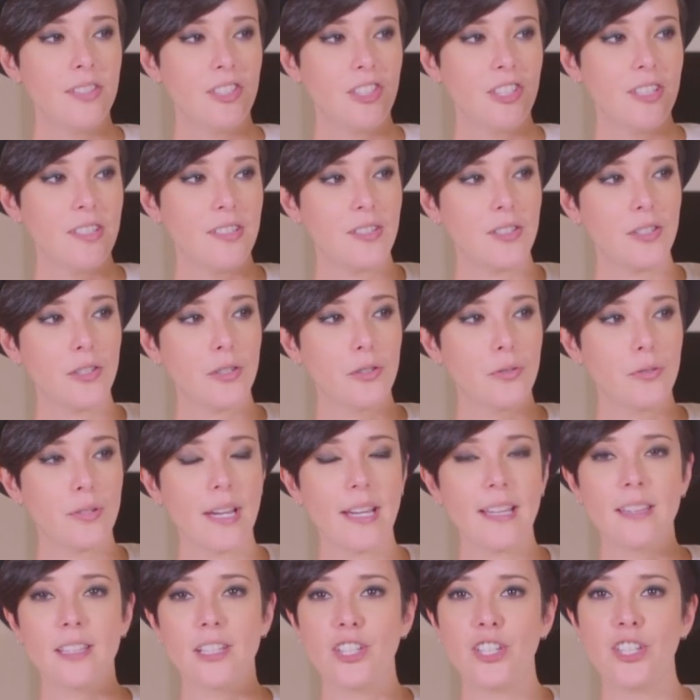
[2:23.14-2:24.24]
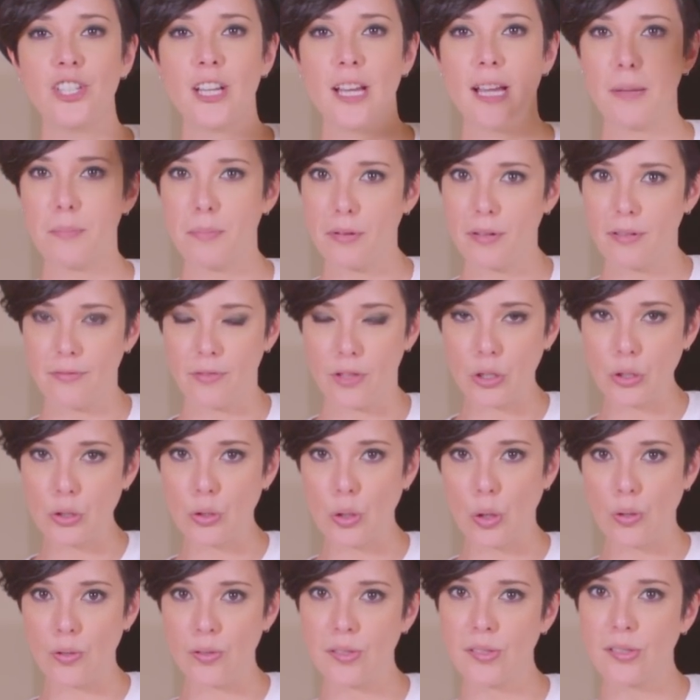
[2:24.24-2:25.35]
is just to create the shape of the
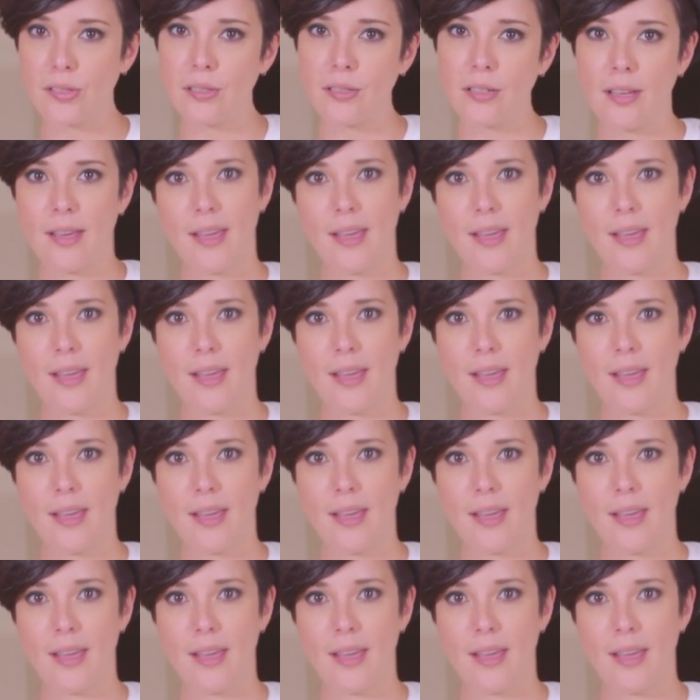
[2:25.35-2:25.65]
ghost